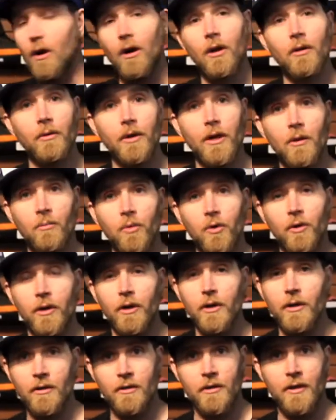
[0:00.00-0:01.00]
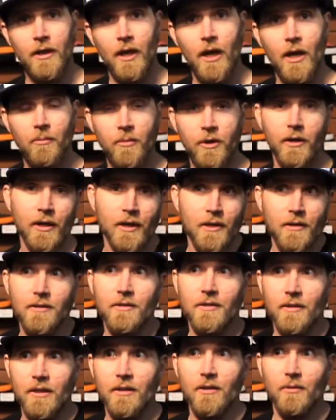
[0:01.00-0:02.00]
all-around board. Camber
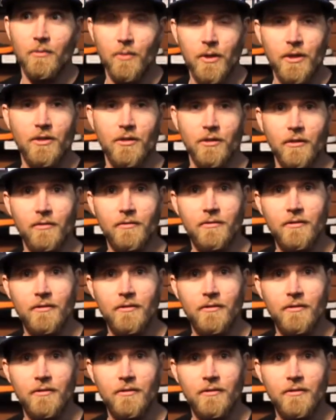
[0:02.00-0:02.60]
is the original.